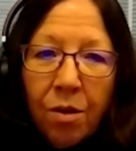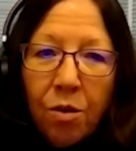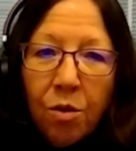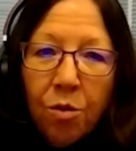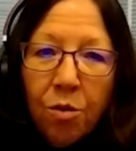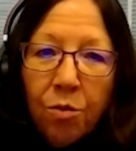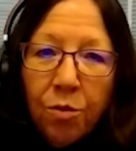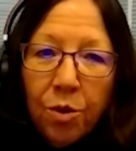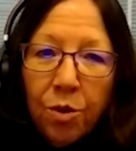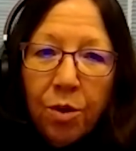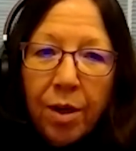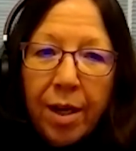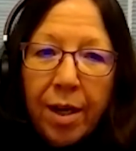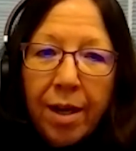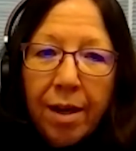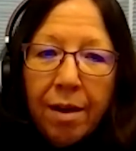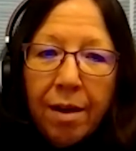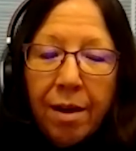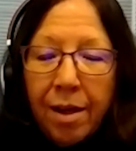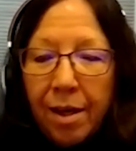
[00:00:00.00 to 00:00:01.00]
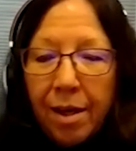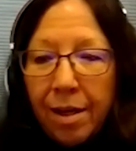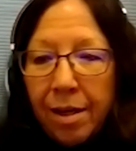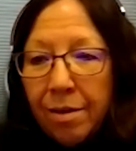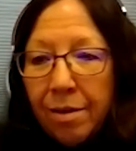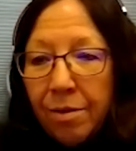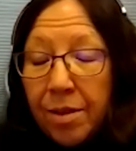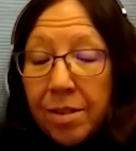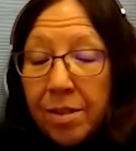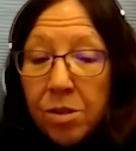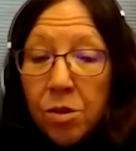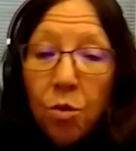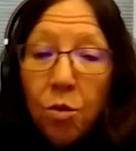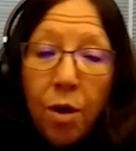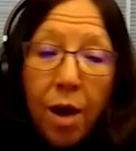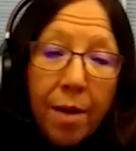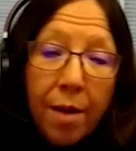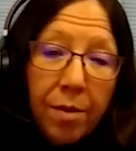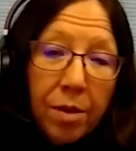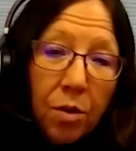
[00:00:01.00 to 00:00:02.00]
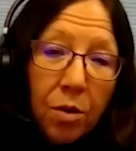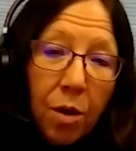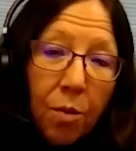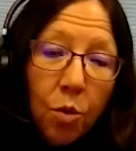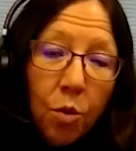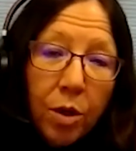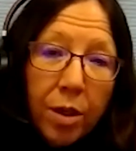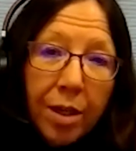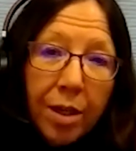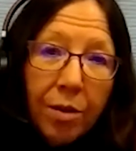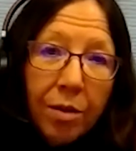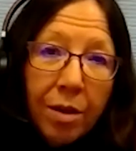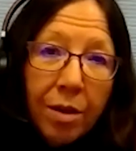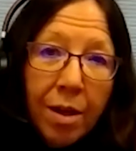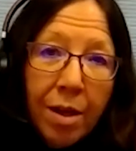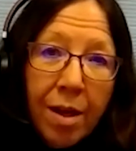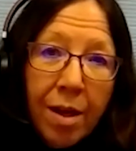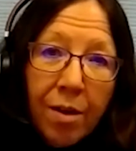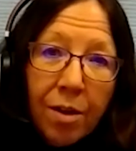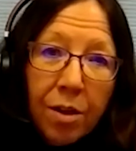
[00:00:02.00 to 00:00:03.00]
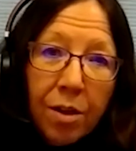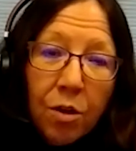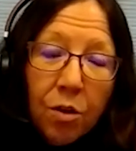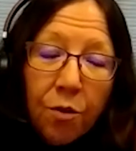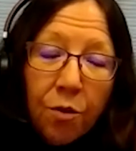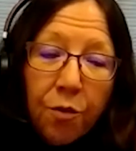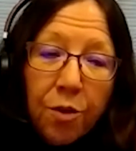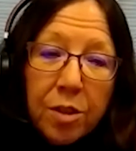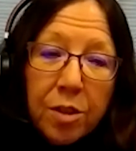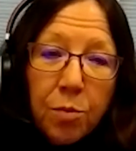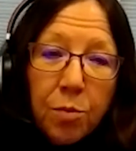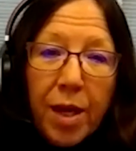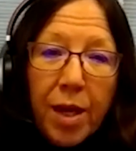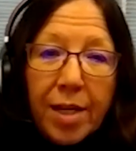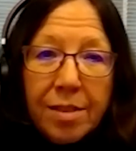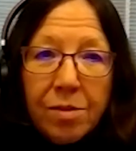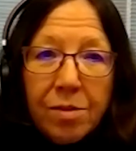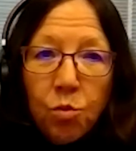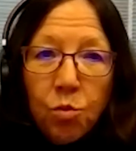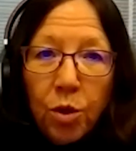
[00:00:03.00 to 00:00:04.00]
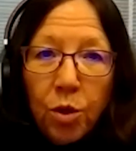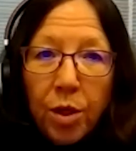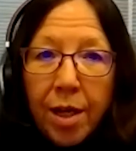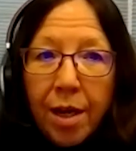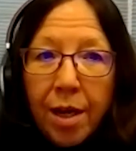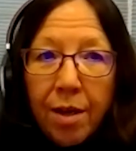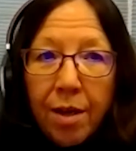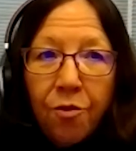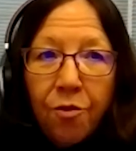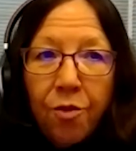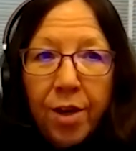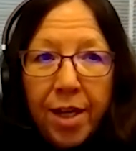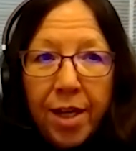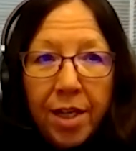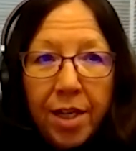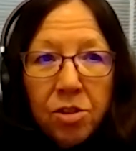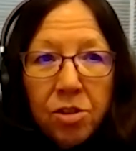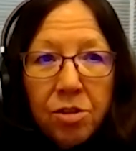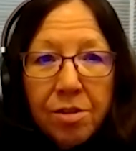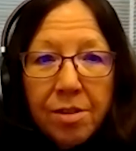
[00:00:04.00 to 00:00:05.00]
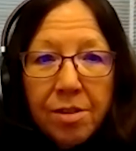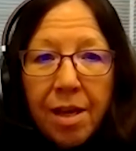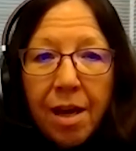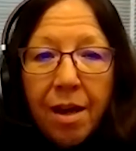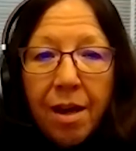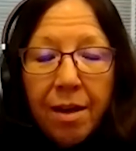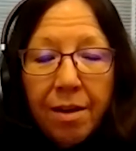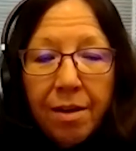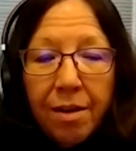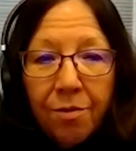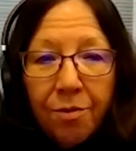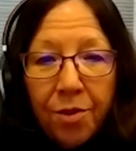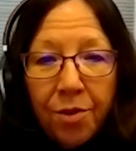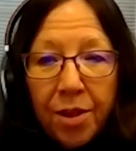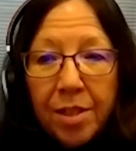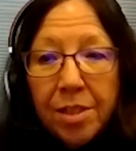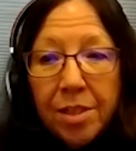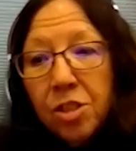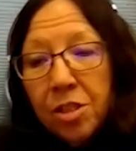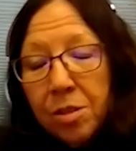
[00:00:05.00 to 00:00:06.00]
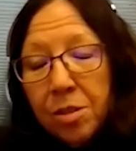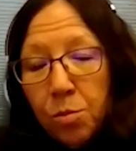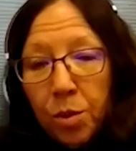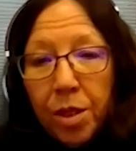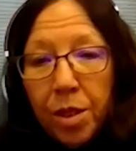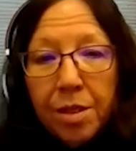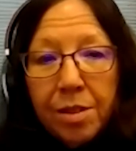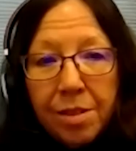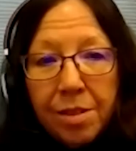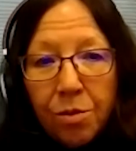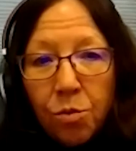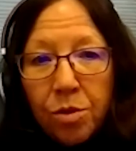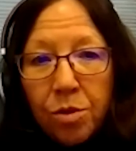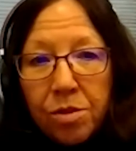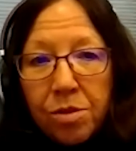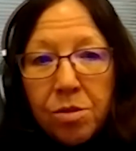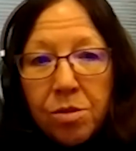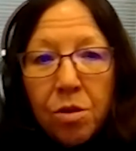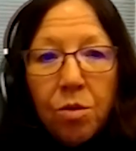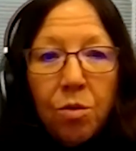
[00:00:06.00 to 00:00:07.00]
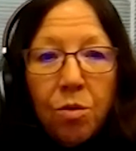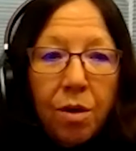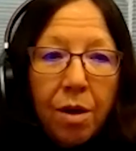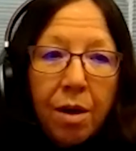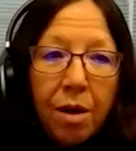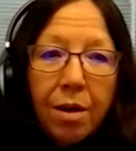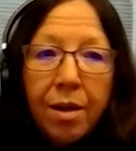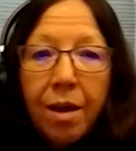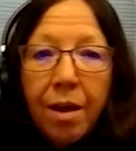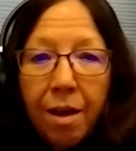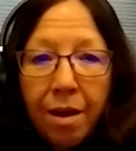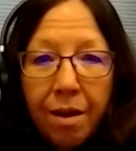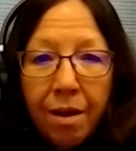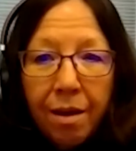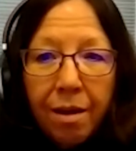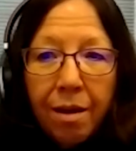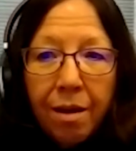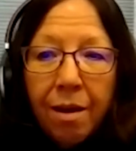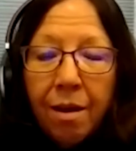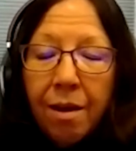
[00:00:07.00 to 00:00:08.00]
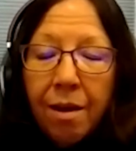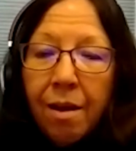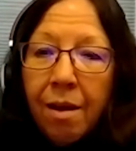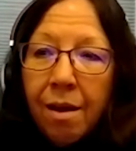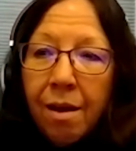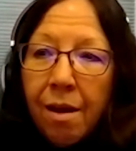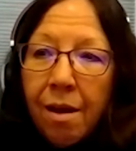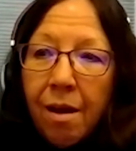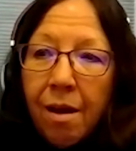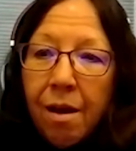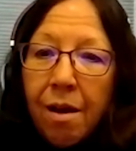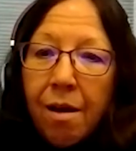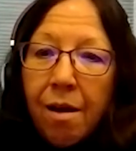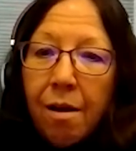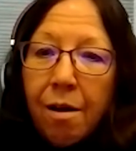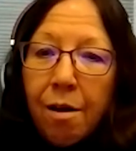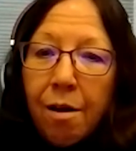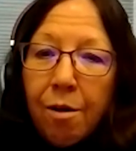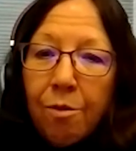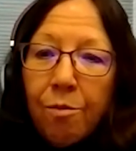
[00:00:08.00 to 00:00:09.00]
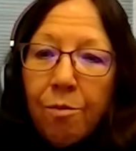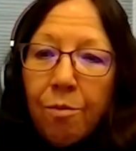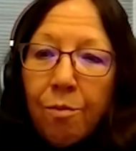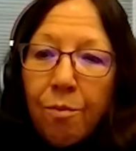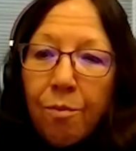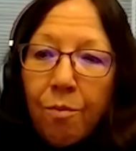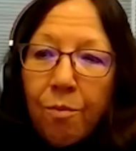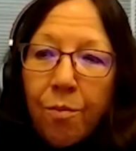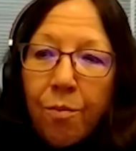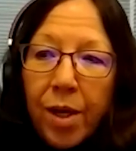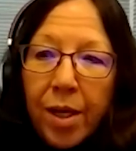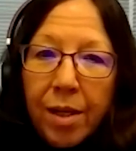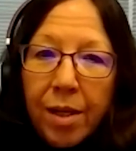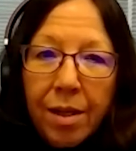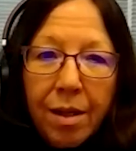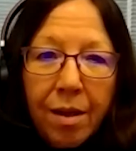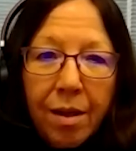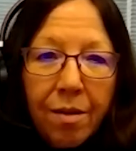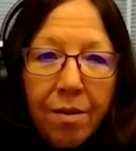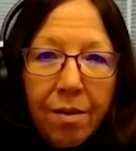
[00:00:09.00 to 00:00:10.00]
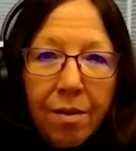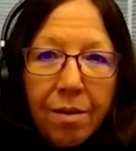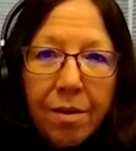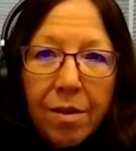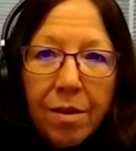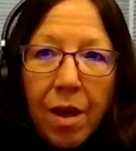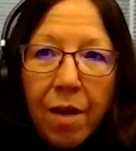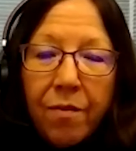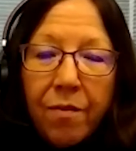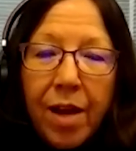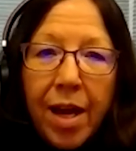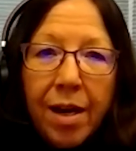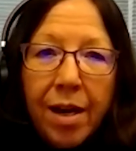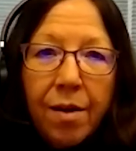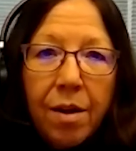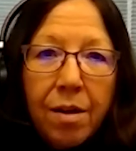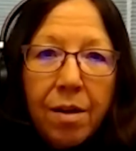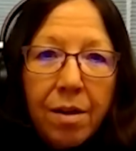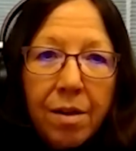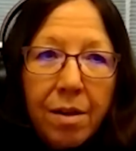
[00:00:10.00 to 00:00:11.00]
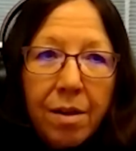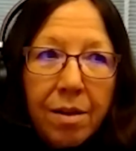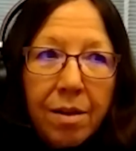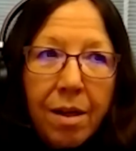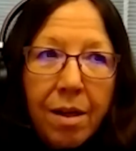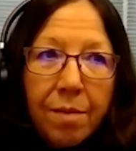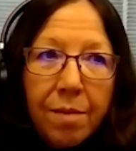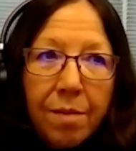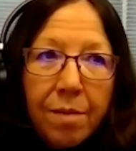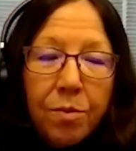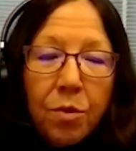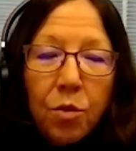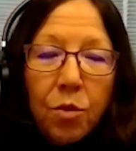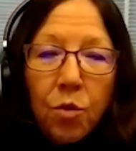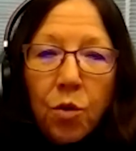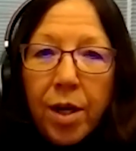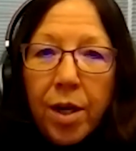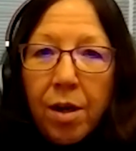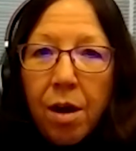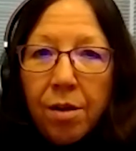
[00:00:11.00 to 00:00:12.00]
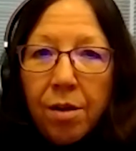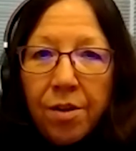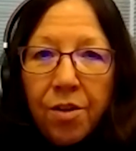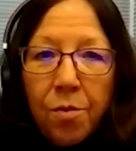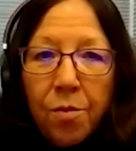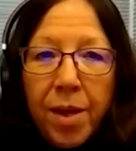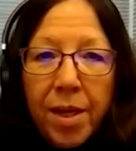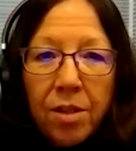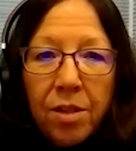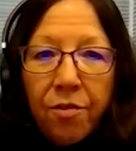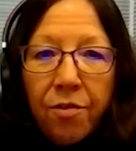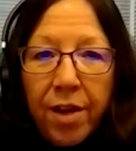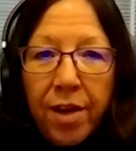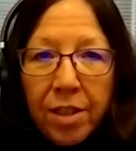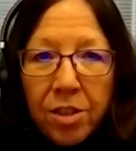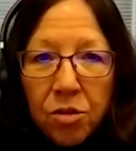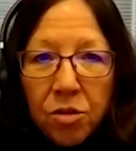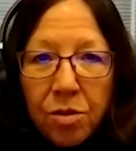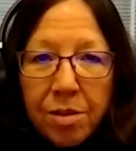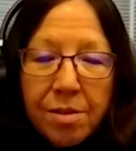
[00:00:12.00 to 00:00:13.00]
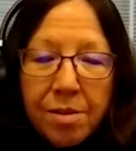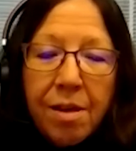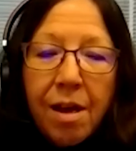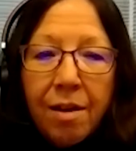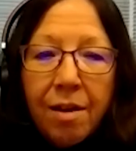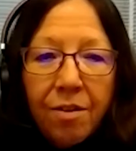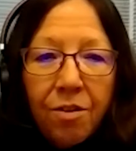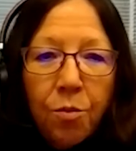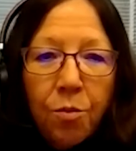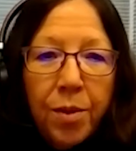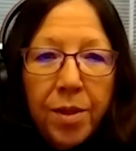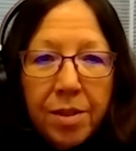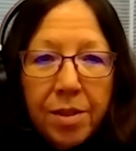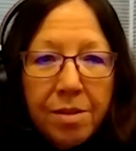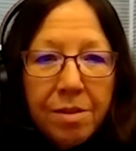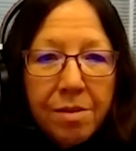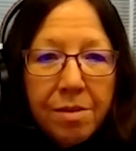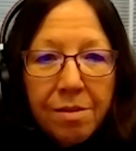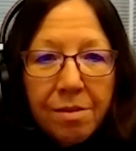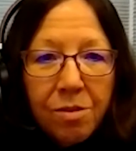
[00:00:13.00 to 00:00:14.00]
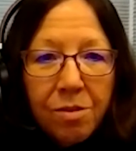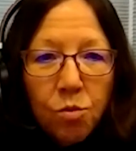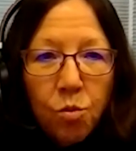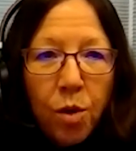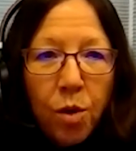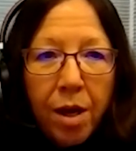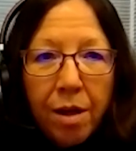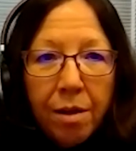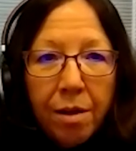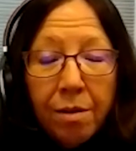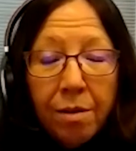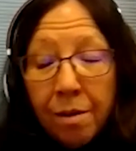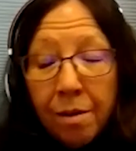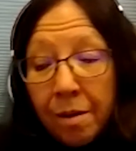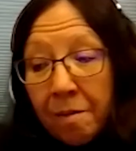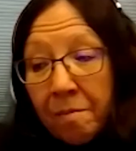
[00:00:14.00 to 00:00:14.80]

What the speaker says: over adding things. So I'm working, the first pass is working on the financial side of things just because it was so archaic. But I've got to upgrade all of the manufacturing side of the business as well.